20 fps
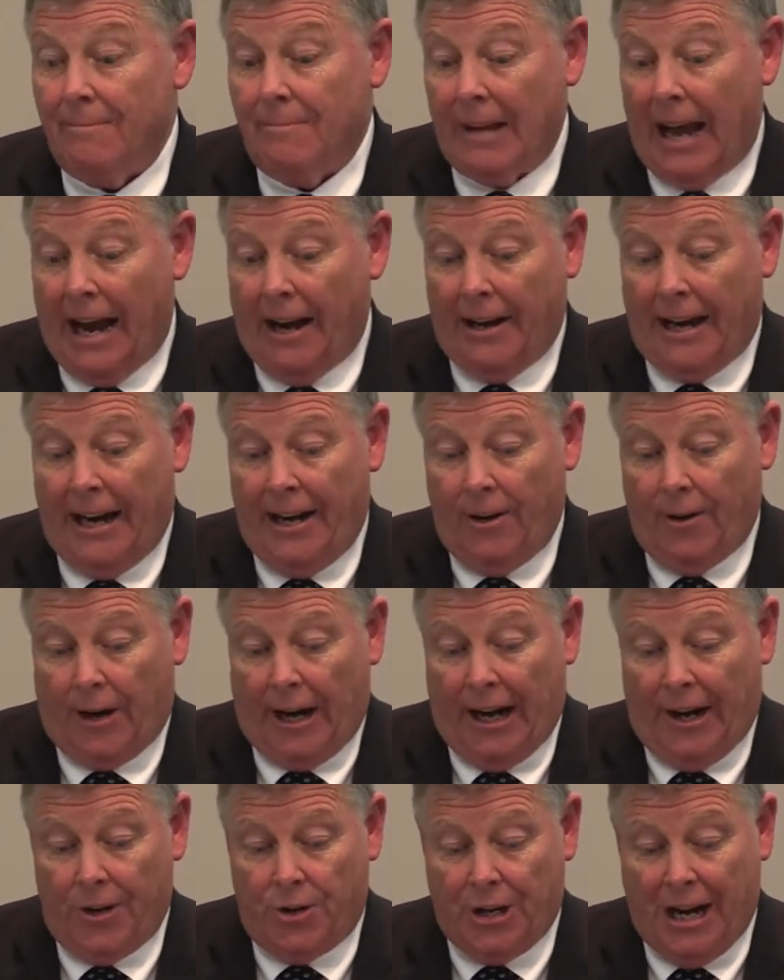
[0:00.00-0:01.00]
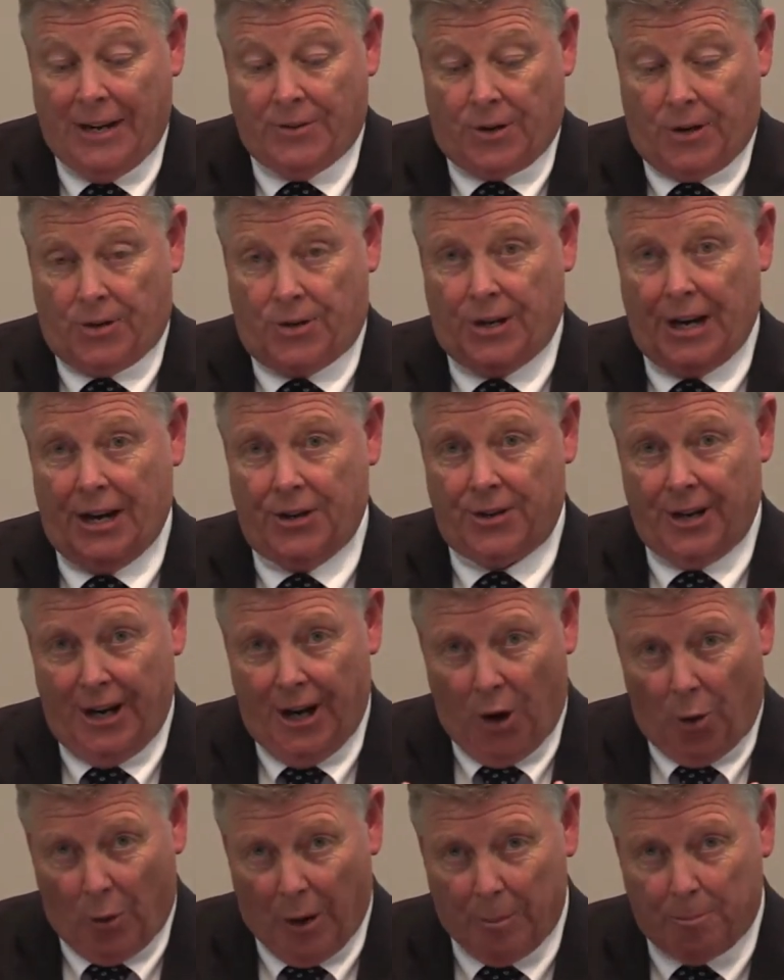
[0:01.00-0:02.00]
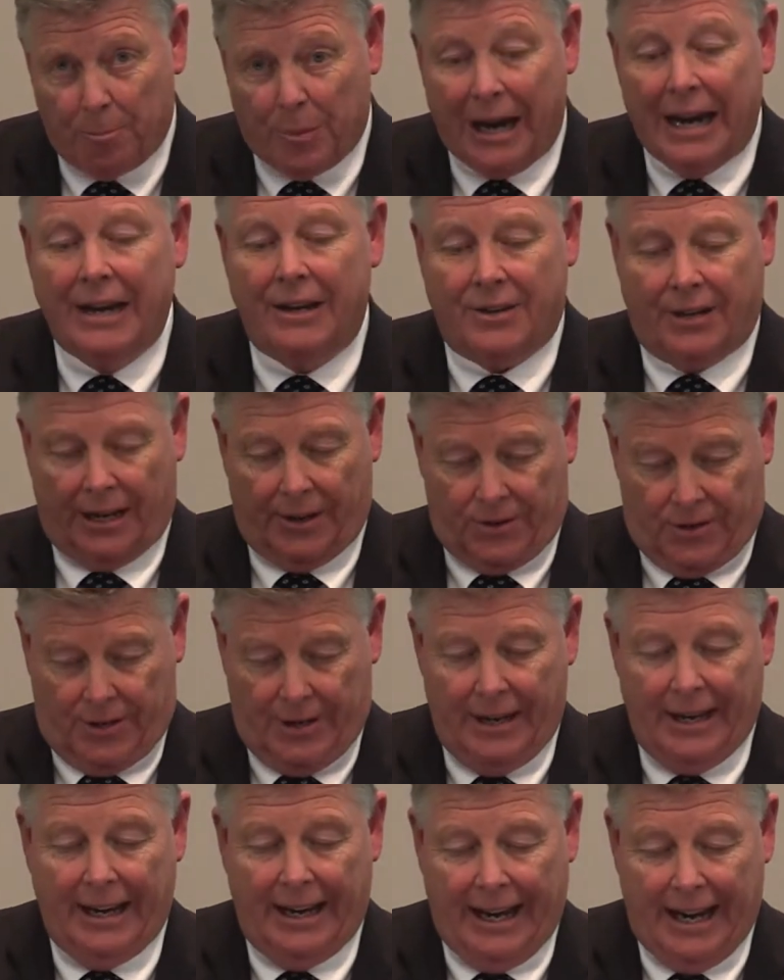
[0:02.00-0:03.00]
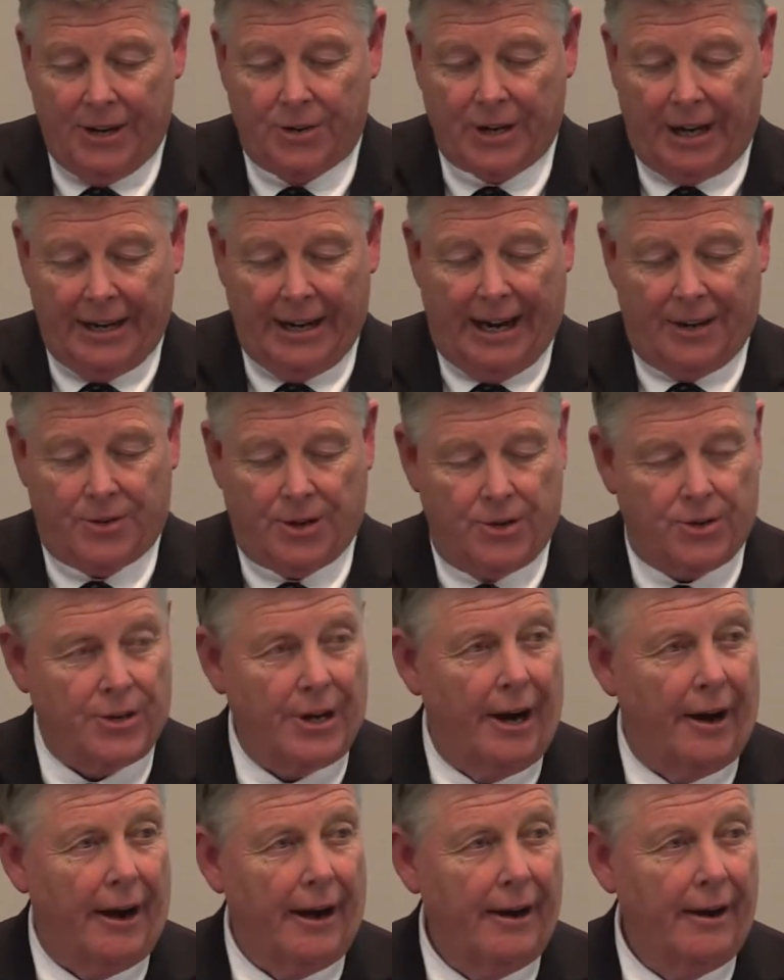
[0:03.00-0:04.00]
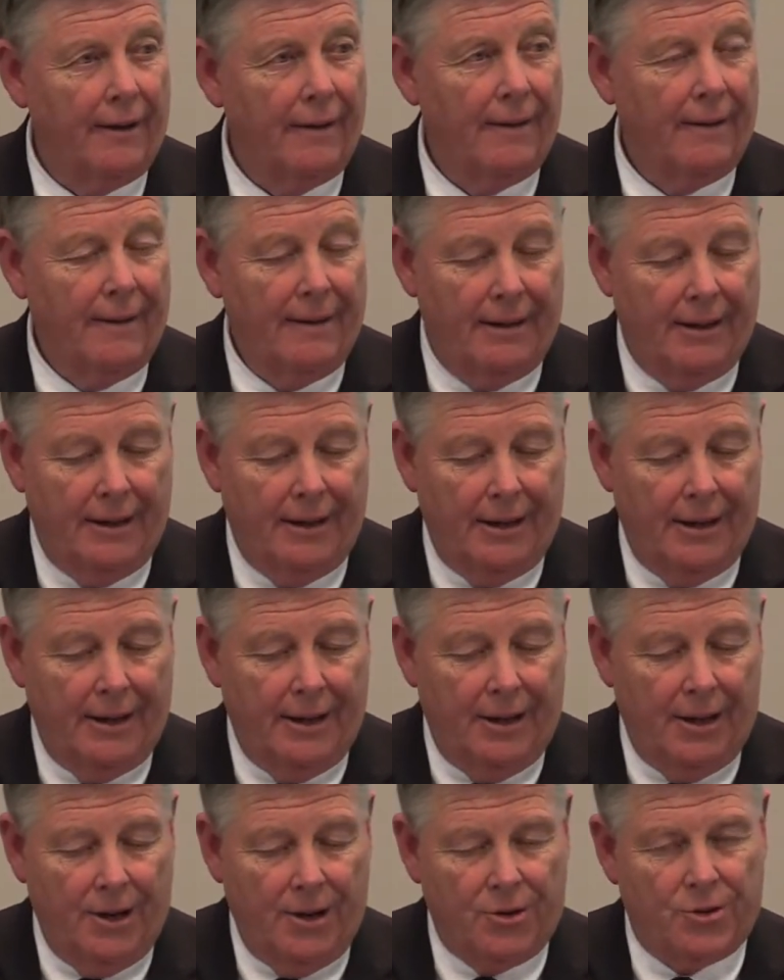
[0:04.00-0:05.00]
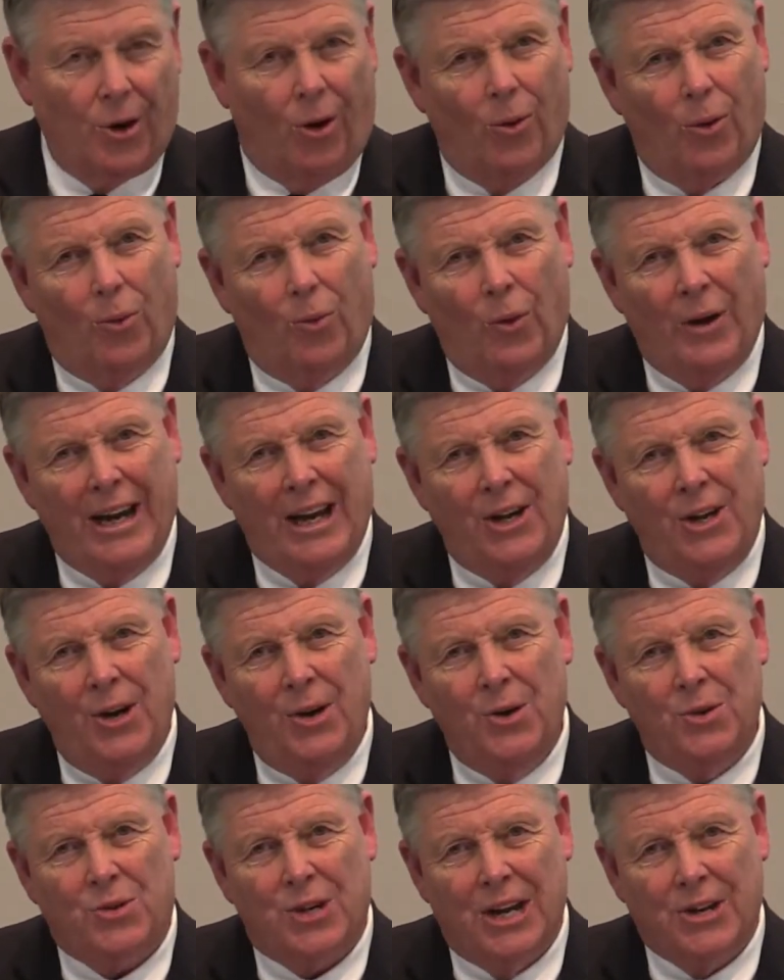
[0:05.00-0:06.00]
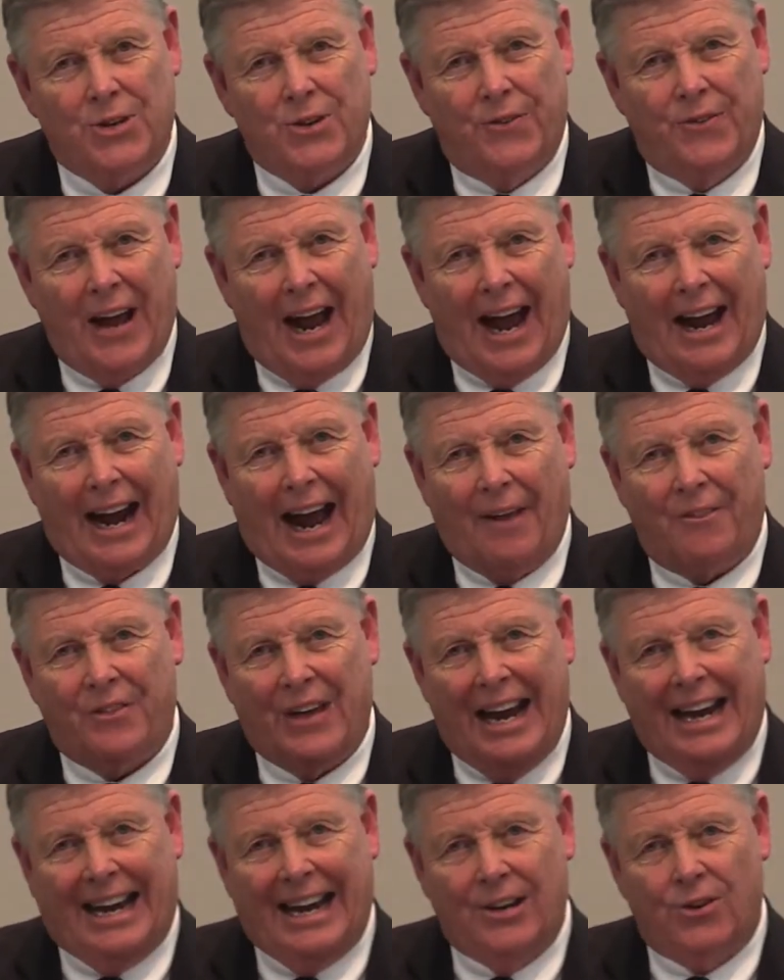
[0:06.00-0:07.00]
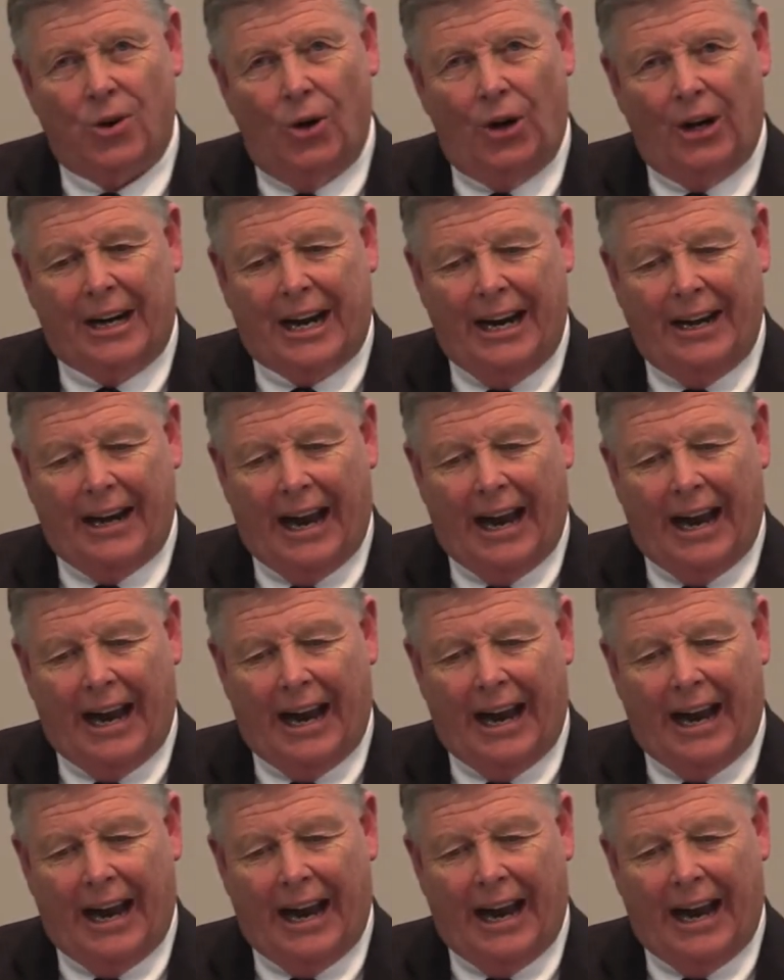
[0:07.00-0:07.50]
And here, here Jesus says repentance is necessary. So when he uses that, I think he's looking